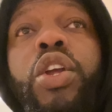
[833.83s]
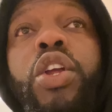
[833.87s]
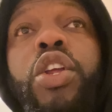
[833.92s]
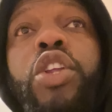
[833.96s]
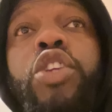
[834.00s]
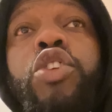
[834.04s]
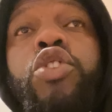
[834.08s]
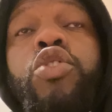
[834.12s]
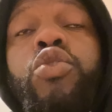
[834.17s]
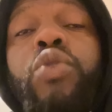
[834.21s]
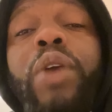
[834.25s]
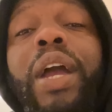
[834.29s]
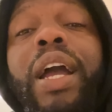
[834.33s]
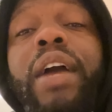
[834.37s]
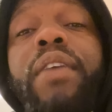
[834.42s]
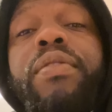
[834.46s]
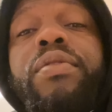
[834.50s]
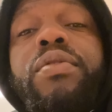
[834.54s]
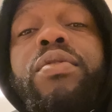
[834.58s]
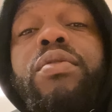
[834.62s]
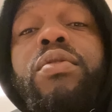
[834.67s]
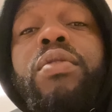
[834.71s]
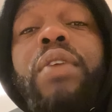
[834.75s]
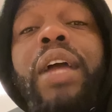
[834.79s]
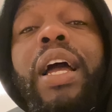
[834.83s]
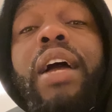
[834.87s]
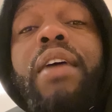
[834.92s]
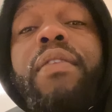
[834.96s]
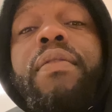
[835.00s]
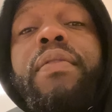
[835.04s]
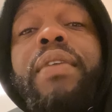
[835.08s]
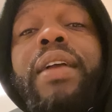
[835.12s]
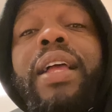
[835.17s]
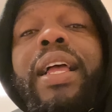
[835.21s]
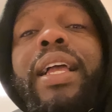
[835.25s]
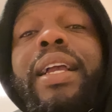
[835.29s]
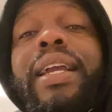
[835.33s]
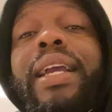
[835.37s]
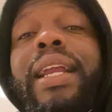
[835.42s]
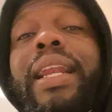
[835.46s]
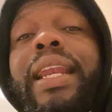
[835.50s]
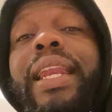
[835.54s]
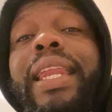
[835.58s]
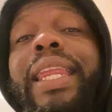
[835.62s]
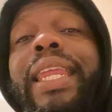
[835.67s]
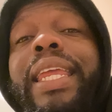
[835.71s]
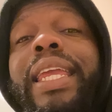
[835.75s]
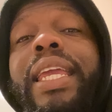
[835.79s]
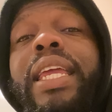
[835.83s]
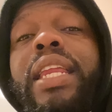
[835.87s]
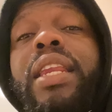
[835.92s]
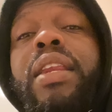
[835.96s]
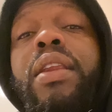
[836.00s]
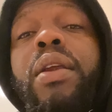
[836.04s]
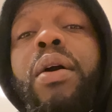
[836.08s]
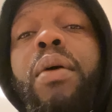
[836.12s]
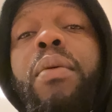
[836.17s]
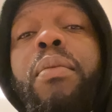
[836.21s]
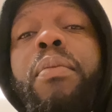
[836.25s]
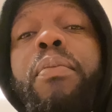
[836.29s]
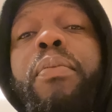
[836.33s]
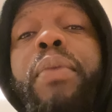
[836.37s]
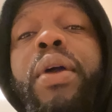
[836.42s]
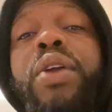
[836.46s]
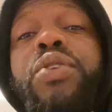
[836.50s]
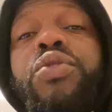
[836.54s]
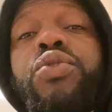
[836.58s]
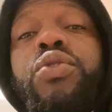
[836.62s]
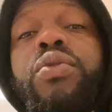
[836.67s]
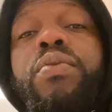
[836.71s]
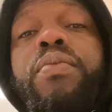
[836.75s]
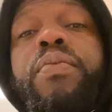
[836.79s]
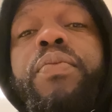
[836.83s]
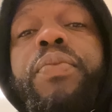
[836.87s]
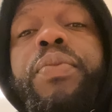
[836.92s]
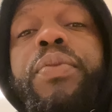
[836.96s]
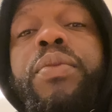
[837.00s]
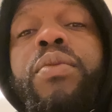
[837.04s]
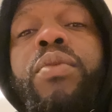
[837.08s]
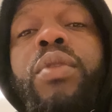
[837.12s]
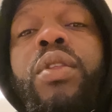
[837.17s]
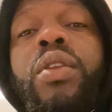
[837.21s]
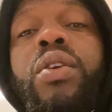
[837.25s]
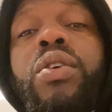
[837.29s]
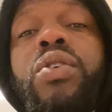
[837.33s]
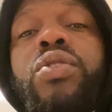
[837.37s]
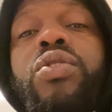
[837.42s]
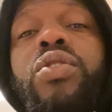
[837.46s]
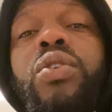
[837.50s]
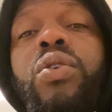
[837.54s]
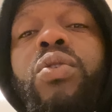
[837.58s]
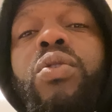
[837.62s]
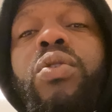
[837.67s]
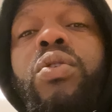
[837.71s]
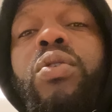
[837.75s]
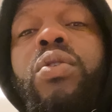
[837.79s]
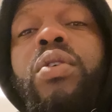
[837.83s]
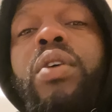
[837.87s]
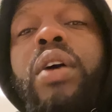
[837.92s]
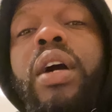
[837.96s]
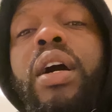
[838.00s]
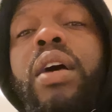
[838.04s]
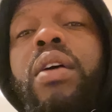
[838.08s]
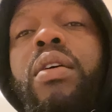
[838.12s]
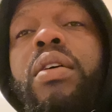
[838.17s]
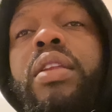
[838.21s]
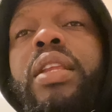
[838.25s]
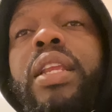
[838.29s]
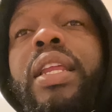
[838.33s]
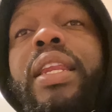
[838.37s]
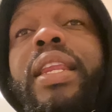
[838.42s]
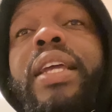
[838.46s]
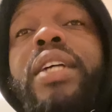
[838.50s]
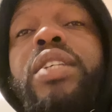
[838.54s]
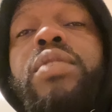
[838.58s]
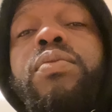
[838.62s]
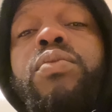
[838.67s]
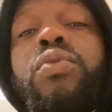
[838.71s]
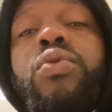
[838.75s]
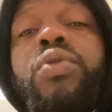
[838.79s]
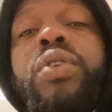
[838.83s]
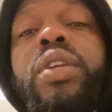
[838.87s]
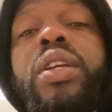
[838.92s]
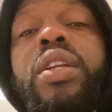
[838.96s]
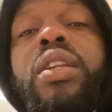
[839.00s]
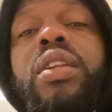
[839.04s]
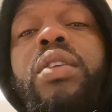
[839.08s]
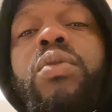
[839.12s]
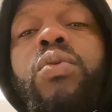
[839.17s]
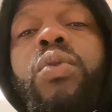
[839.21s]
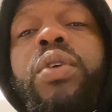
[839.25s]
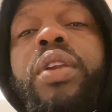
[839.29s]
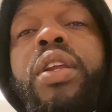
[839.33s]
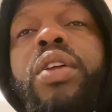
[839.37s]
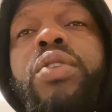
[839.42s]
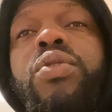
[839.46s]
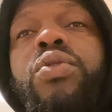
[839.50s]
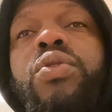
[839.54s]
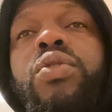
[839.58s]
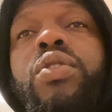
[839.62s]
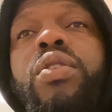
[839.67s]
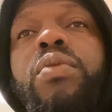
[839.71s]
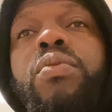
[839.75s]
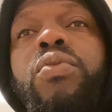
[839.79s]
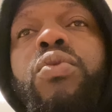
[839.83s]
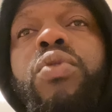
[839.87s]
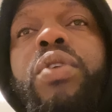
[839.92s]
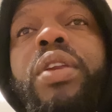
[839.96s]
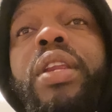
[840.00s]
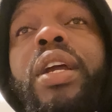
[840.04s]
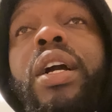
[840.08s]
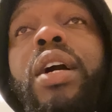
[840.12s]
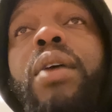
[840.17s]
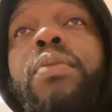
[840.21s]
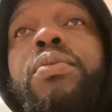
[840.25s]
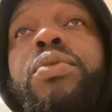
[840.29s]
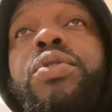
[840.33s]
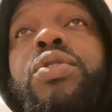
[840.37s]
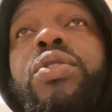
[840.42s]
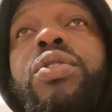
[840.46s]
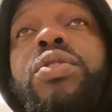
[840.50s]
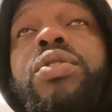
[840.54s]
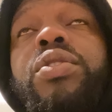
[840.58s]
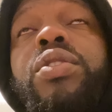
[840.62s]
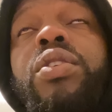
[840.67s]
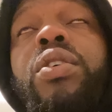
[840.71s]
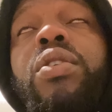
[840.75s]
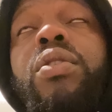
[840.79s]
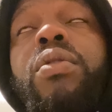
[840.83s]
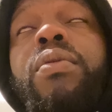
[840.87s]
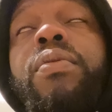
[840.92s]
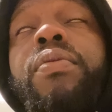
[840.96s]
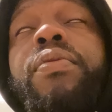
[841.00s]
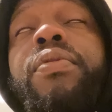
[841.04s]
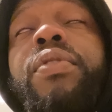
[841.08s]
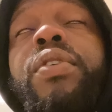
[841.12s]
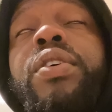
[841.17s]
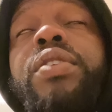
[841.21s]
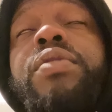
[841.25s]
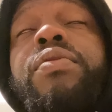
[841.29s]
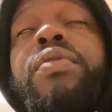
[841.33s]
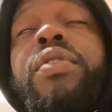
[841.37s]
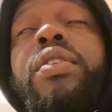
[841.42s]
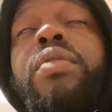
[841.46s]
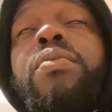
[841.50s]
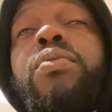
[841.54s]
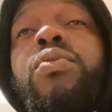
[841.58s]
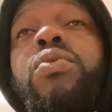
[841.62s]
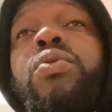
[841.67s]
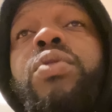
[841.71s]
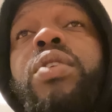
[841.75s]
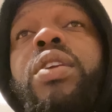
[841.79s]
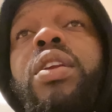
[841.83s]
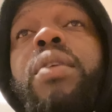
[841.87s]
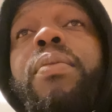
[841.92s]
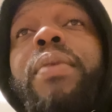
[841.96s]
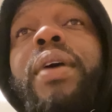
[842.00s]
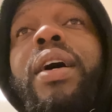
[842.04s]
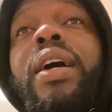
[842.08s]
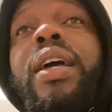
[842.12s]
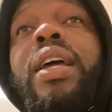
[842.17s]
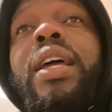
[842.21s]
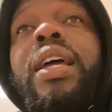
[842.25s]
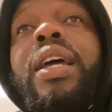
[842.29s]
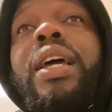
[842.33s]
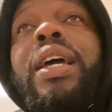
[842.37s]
you have to have a clean bedroom. So the next morning, what they do in the morning, they come to your cell first thing in the morning about